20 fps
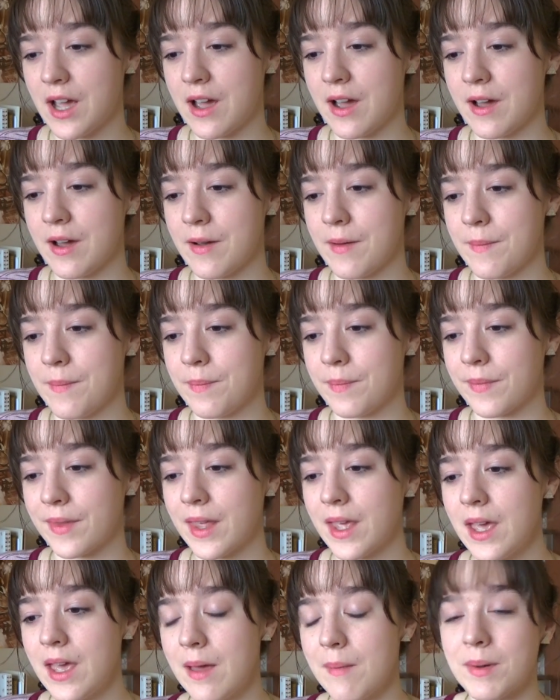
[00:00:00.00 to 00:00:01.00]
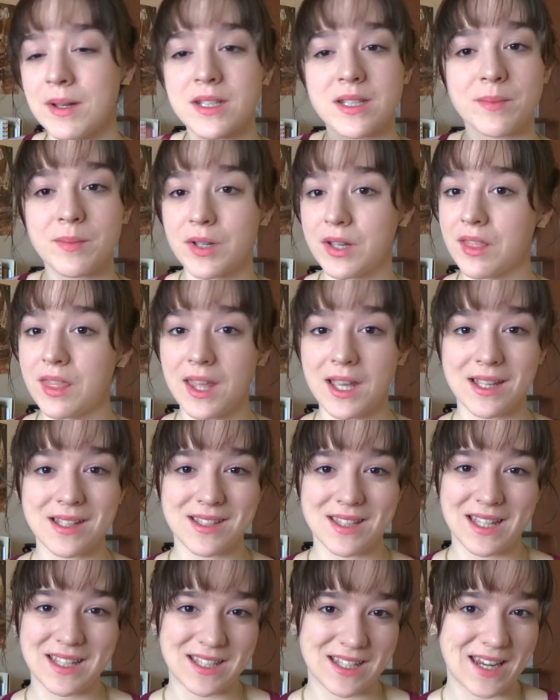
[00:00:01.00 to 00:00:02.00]
But some good
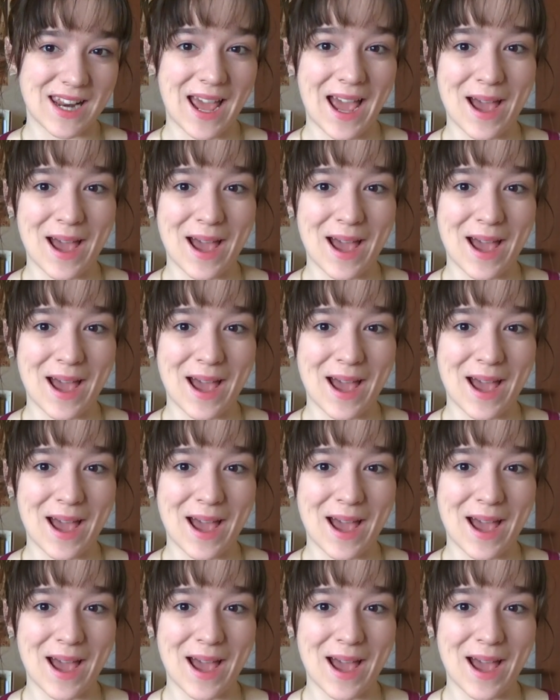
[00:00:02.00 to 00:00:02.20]
things that did